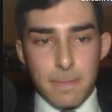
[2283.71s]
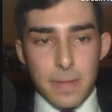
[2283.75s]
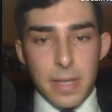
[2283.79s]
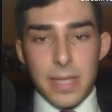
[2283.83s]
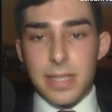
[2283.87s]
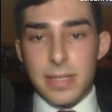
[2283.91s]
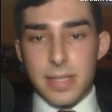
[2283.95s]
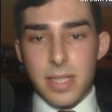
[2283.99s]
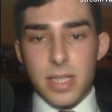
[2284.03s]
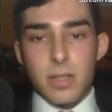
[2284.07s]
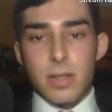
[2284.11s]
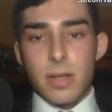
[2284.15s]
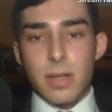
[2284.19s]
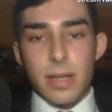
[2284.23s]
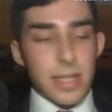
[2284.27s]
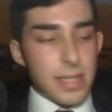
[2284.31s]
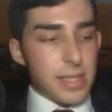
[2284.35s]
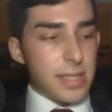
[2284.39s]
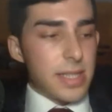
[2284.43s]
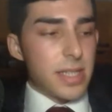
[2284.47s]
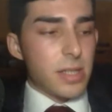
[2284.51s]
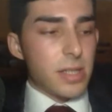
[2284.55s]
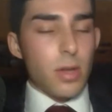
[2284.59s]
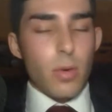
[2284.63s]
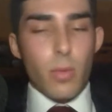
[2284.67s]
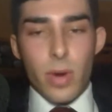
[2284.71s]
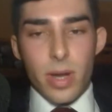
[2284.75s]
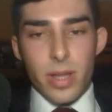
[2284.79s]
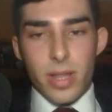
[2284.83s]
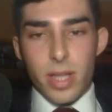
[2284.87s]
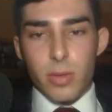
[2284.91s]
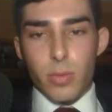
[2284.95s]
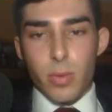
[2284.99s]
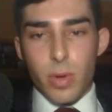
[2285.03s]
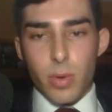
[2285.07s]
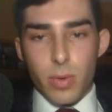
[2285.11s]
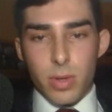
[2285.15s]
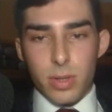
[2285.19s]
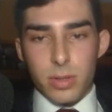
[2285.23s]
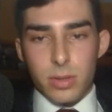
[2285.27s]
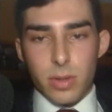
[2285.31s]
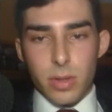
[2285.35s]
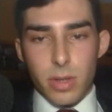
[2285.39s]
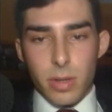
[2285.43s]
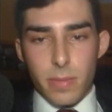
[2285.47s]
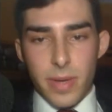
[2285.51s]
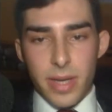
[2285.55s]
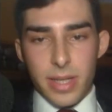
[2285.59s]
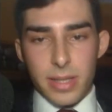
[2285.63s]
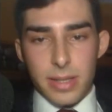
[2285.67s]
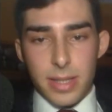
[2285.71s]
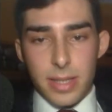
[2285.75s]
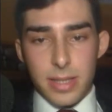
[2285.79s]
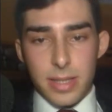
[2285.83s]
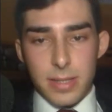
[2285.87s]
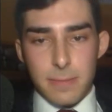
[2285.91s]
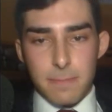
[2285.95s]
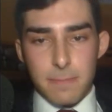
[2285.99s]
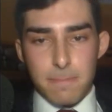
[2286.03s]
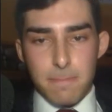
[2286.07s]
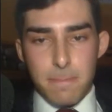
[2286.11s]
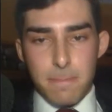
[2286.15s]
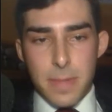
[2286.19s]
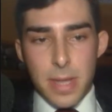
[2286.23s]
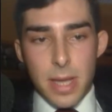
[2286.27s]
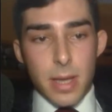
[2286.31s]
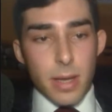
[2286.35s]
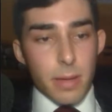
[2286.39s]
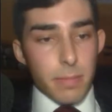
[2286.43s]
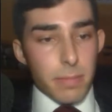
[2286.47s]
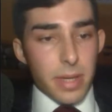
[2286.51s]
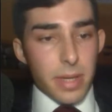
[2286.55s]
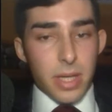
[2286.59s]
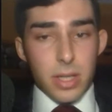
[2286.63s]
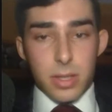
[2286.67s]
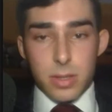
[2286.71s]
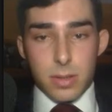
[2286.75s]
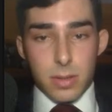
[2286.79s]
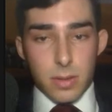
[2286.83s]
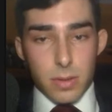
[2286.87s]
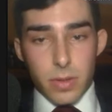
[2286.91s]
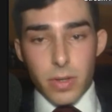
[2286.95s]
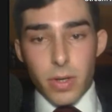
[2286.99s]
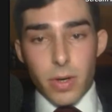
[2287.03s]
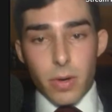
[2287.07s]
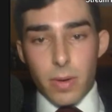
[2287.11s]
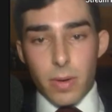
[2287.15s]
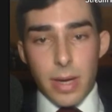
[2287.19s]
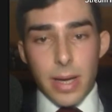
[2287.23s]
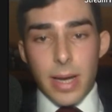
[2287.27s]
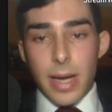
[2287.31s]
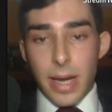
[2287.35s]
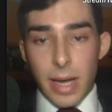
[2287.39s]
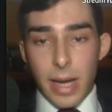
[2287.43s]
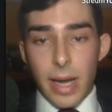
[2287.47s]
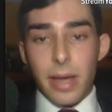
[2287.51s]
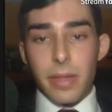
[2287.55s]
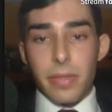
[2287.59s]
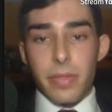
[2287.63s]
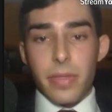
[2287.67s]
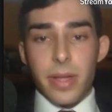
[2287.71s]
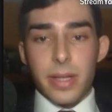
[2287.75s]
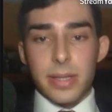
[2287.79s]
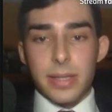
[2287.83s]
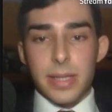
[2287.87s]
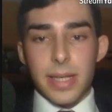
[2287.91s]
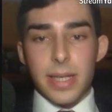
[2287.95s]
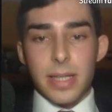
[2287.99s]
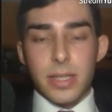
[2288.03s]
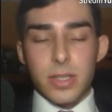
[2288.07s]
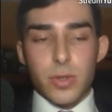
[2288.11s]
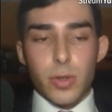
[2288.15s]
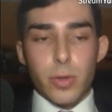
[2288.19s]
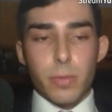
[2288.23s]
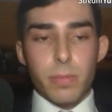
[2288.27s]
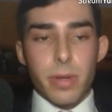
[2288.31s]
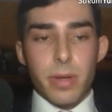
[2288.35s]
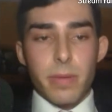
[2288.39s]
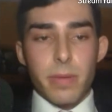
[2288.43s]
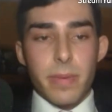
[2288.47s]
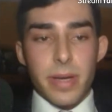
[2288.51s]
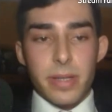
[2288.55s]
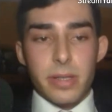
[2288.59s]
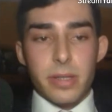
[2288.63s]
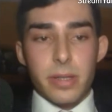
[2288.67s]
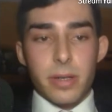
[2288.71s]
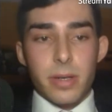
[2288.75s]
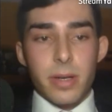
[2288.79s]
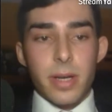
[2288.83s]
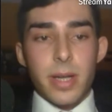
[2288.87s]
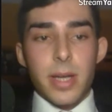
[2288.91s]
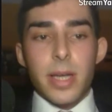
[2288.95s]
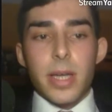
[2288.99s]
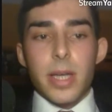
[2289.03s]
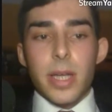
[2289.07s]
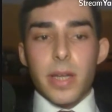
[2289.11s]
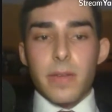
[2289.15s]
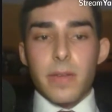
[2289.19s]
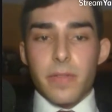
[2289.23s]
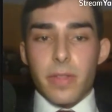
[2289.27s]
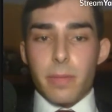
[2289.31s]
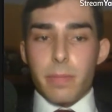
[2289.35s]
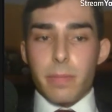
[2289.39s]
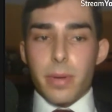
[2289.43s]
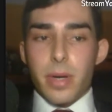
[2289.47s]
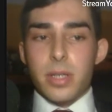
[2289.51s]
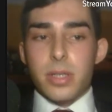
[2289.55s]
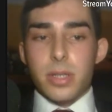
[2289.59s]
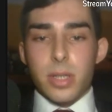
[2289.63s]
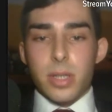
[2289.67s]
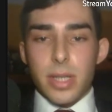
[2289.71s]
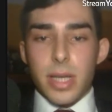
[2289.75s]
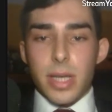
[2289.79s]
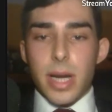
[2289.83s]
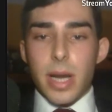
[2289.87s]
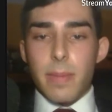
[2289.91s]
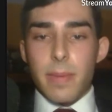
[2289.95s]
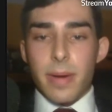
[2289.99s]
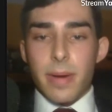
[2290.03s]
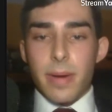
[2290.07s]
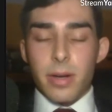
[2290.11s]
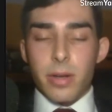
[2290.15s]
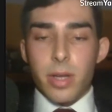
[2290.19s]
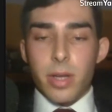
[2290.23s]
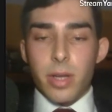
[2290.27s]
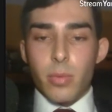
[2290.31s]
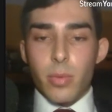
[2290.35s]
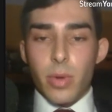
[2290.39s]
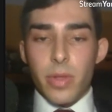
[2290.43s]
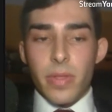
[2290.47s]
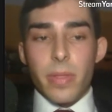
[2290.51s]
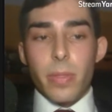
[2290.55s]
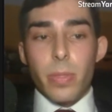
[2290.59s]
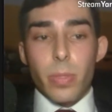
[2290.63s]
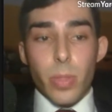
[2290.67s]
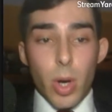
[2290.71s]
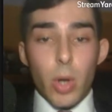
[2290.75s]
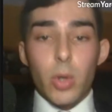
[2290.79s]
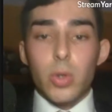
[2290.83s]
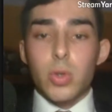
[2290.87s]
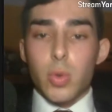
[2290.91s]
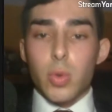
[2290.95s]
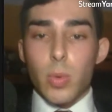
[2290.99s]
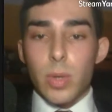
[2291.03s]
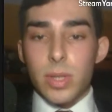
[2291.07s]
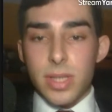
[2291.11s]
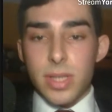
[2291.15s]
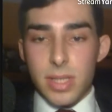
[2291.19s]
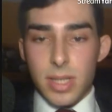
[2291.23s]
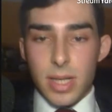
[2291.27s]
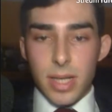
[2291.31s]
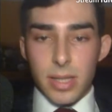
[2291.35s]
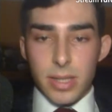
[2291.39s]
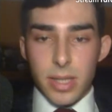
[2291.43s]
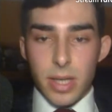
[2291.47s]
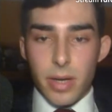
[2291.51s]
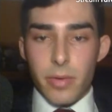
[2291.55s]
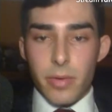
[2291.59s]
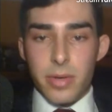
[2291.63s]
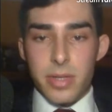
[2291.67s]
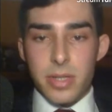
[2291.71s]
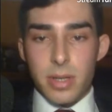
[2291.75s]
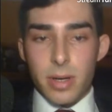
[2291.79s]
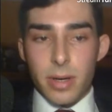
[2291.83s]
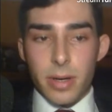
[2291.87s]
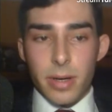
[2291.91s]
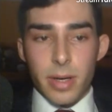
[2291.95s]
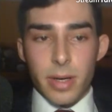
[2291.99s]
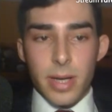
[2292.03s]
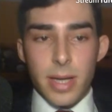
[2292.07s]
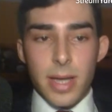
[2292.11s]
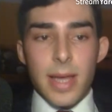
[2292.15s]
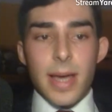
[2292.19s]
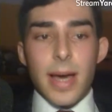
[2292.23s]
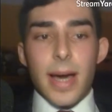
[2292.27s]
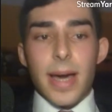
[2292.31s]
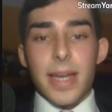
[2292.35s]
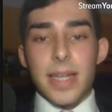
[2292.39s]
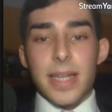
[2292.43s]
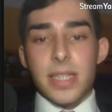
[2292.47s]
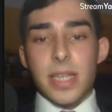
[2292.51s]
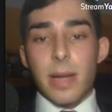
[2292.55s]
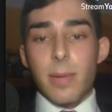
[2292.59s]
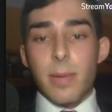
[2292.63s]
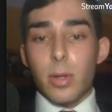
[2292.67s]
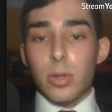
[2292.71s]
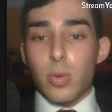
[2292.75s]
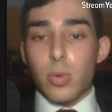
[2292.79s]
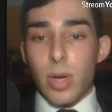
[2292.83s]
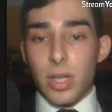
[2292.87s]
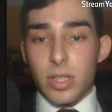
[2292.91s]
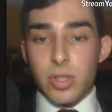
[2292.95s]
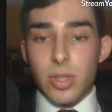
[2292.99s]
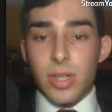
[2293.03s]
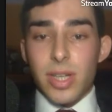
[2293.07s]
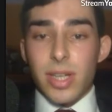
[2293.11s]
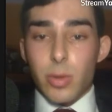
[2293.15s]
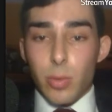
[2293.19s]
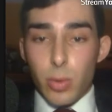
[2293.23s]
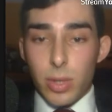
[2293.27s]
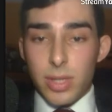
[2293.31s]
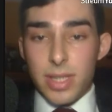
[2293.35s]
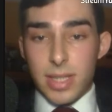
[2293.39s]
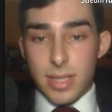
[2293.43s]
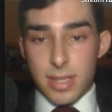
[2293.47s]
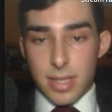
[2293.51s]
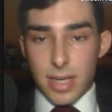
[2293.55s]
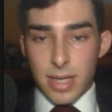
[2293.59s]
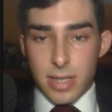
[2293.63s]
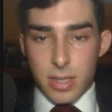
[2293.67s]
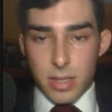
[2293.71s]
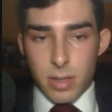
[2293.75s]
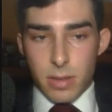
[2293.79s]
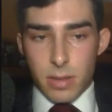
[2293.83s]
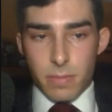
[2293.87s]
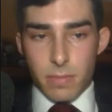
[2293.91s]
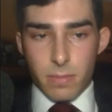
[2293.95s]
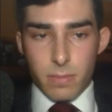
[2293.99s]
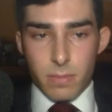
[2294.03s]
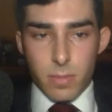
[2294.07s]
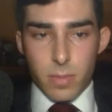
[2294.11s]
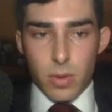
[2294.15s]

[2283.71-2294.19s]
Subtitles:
Is this the way that we want to debate this? Because, you know, I think that it should be better if the person that I'm arguing with knows what these categories are and is able to actually criticize them.